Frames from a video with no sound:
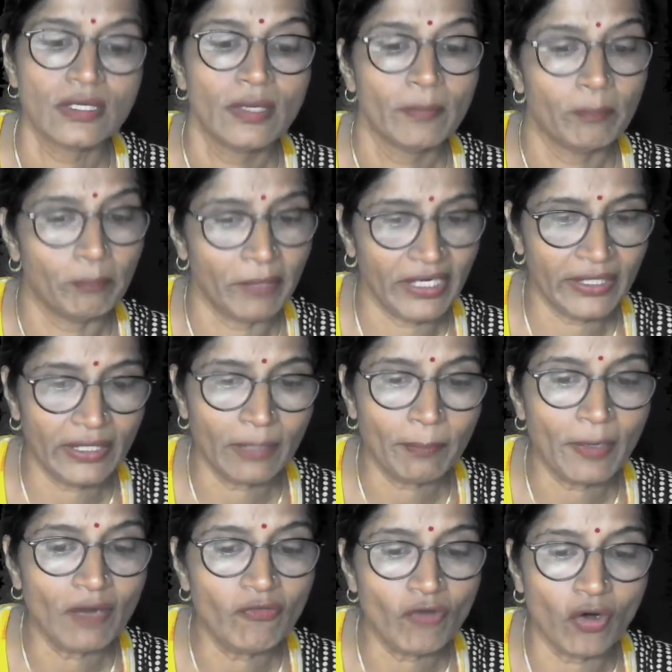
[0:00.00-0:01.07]
made up
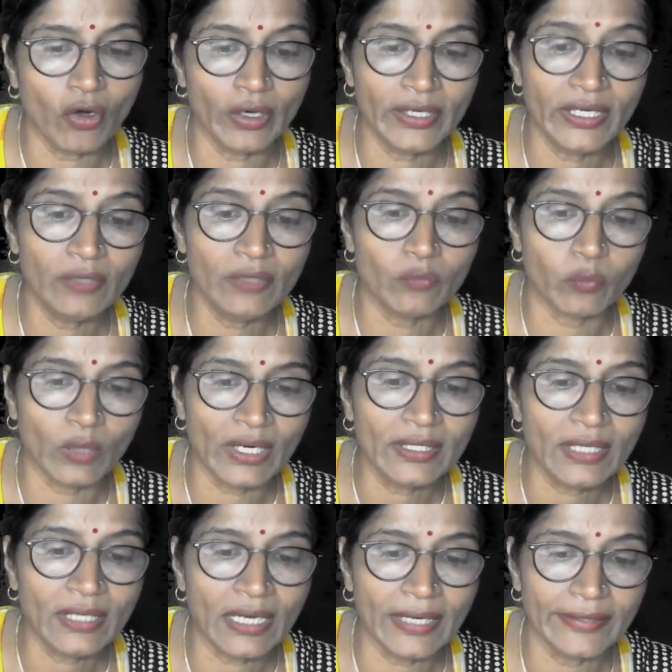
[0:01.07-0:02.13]
of only one
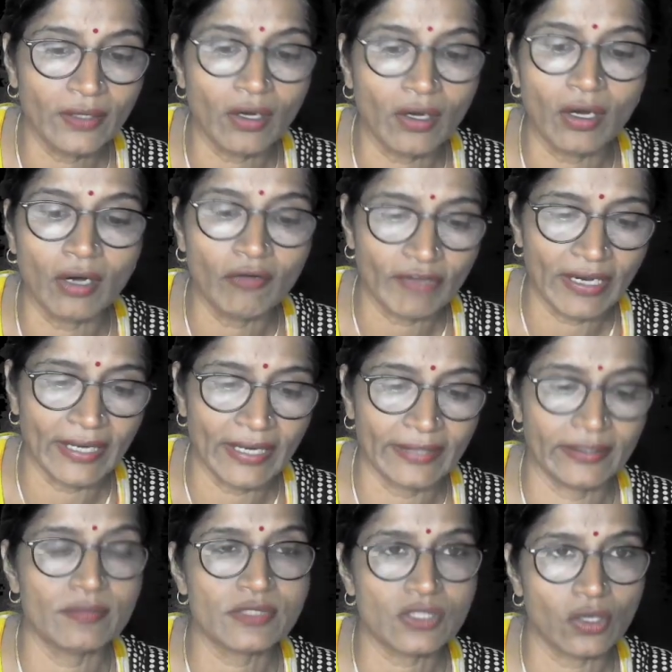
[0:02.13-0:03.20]
kind of
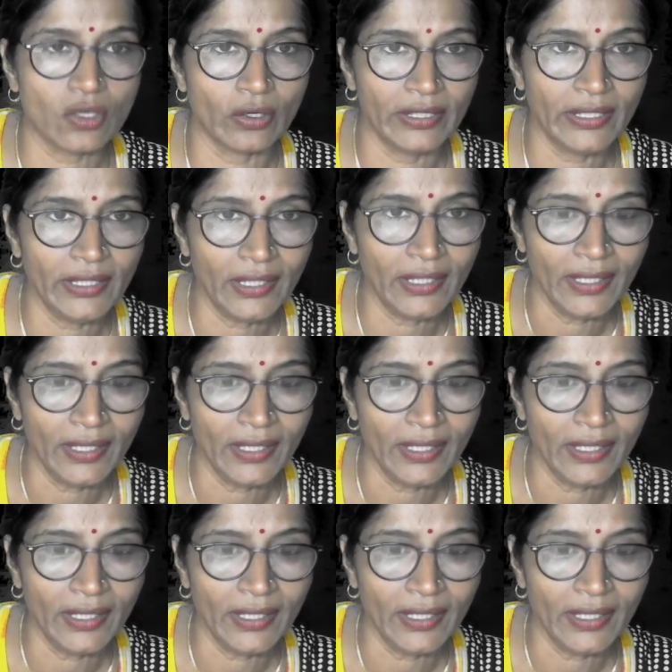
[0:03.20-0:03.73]
atoms only,